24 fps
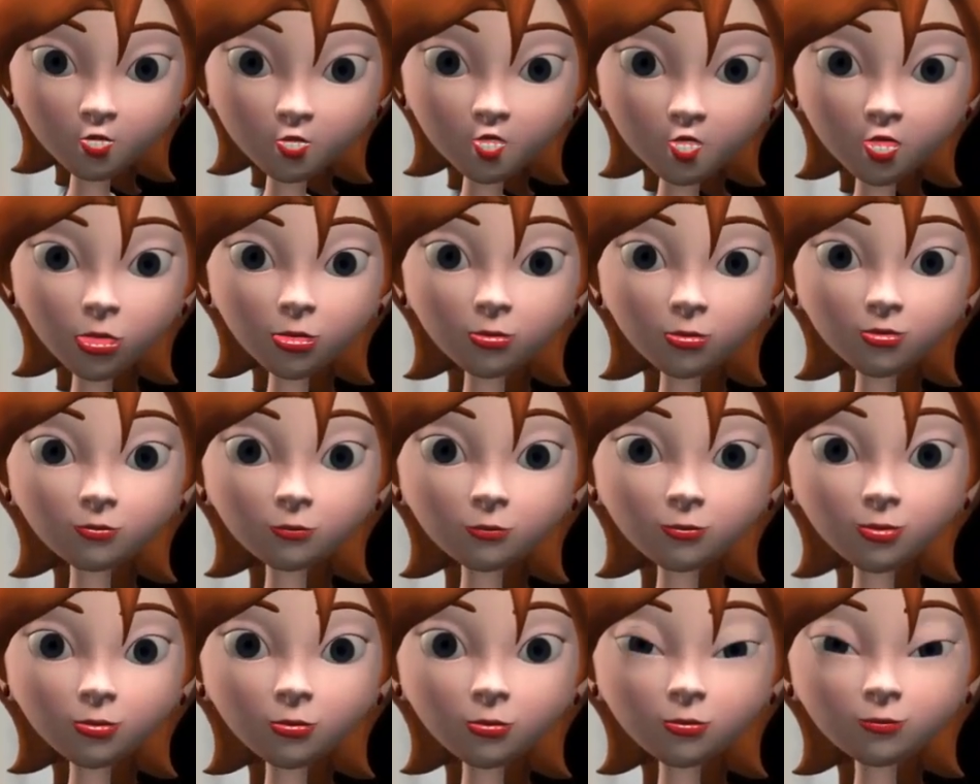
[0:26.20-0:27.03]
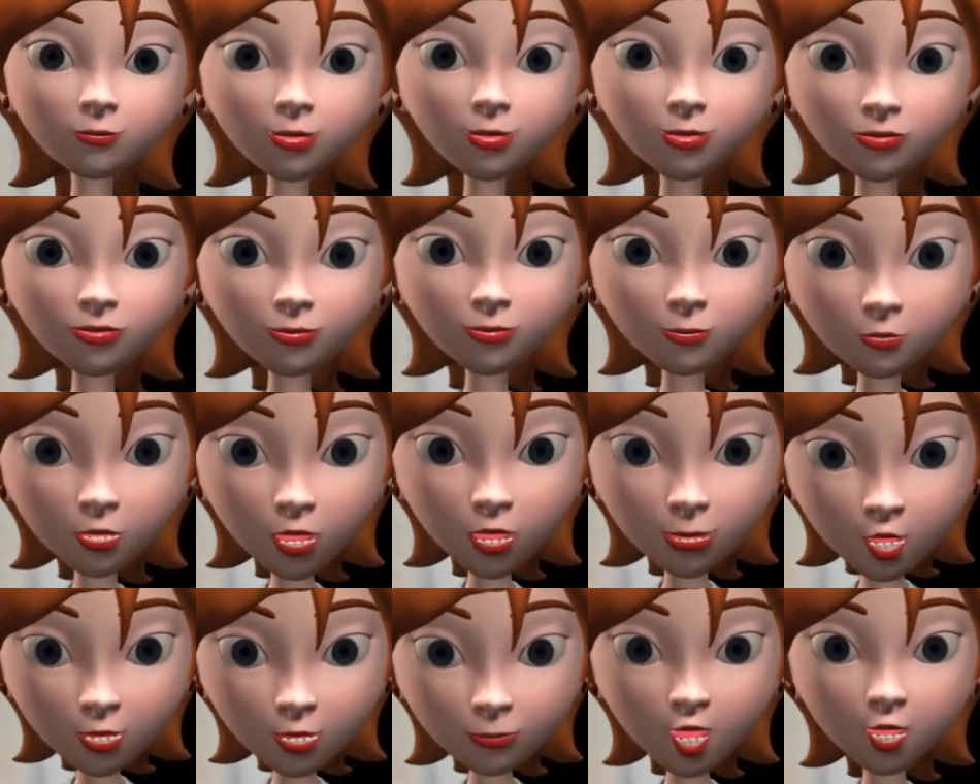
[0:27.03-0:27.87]
and recycling.
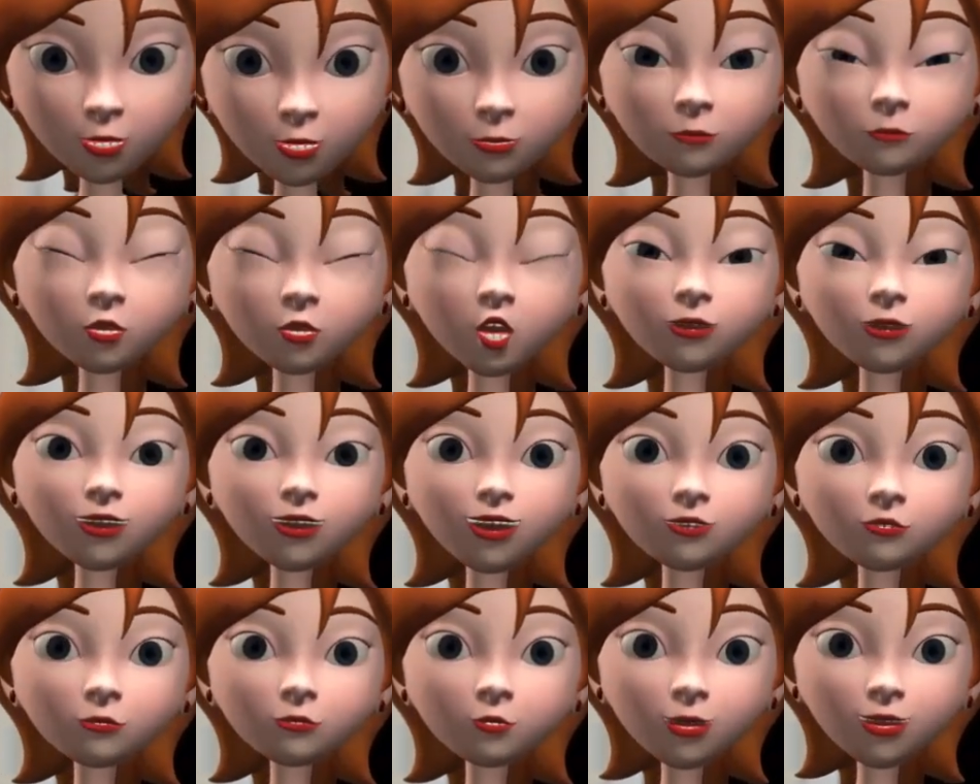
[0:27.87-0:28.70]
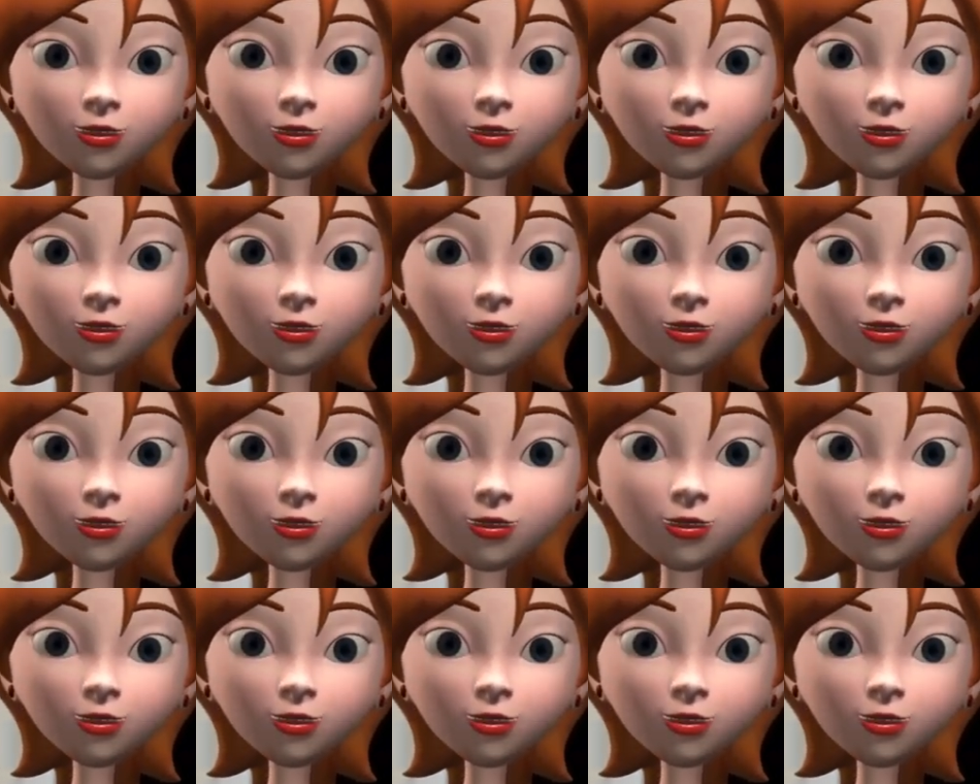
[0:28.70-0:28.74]
Recycling